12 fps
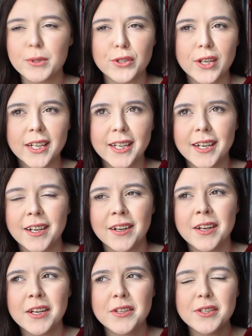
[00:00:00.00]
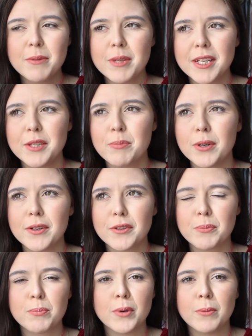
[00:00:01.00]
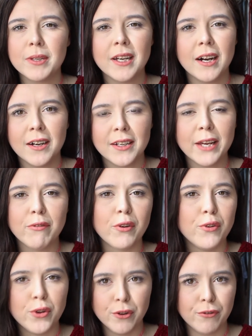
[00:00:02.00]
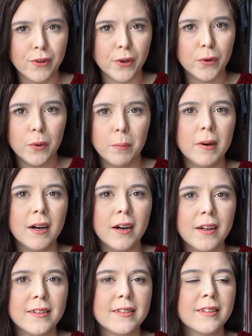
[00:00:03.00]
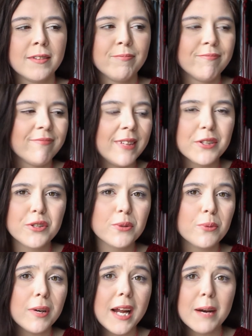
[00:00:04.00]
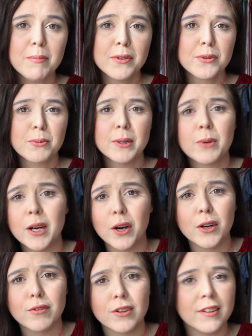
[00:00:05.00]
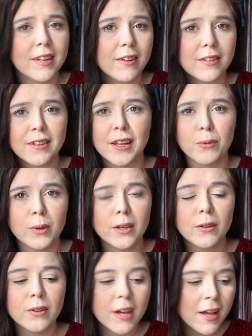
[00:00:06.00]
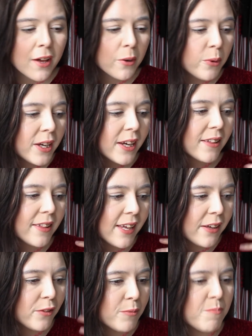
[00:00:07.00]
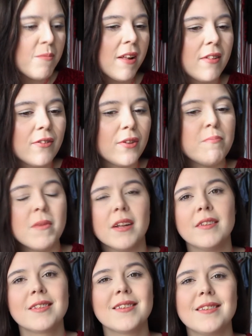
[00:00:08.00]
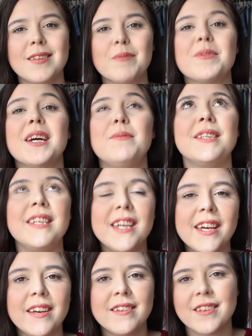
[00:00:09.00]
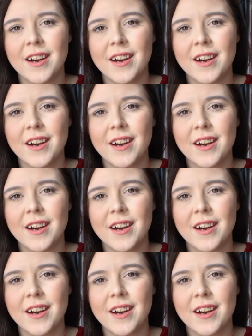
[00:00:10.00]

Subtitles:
Australia, some of these products probably aren't even new for you, but that's just what happens when we're over on the other side of the world. We get things months and months, sometimes years